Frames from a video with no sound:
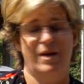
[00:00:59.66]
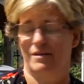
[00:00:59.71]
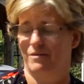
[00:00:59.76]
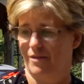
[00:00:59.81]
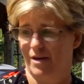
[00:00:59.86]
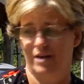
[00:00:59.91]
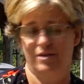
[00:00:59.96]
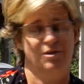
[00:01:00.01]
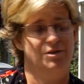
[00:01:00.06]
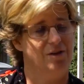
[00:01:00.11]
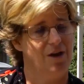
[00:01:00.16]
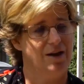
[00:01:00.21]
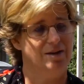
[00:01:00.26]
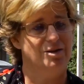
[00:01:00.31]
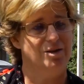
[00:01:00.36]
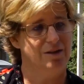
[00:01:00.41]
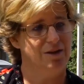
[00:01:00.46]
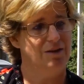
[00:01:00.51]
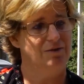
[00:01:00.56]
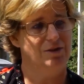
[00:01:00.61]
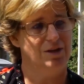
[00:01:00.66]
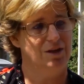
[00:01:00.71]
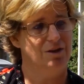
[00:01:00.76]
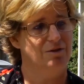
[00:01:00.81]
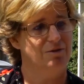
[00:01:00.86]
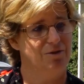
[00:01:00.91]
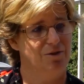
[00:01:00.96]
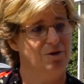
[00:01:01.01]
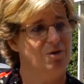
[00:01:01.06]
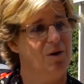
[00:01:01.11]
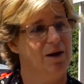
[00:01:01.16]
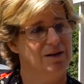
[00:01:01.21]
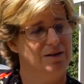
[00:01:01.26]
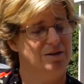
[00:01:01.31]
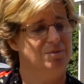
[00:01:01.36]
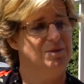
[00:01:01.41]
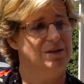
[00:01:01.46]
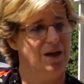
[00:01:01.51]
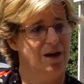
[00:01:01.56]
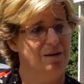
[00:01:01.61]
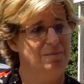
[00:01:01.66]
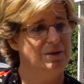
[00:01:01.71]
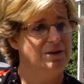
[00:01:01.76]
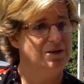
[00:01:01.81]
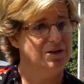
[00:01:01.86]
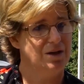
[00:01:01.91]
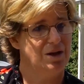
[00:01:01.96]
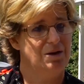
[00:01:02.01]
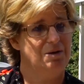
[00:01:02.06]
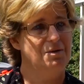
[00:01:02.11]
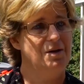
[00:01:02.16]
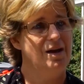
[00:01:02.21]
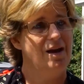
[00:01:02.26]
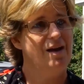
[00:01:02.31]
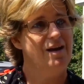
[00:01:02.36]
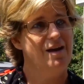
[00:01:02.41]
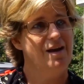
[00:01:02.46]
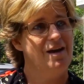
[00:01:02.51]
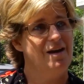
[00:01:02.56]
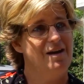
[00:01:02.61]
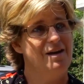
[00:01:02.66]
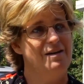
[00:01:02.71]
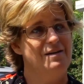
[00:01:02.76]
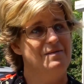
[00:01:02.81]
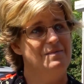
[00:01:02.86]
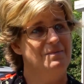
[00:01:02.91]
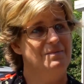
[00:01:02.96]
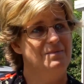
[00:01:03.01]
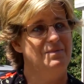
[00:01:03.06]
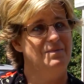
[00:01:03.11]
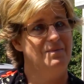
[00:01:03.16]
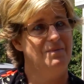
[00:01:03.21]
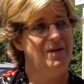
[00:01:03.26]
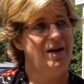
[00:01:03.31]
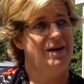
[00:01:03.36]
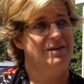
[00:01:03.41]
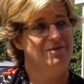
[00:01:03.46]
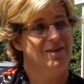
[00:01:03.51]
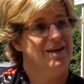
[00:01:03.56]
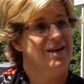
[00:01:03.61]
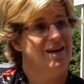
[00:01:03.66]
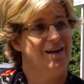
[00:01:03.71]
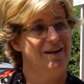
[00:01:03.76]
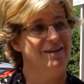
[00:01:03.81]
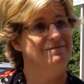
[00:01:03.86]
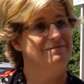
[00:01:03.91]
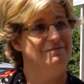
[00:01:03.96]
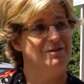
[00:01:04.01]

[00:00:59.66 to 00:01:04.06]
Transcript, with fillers: My father-in-law's lived here for quite some time, and so uh, I think it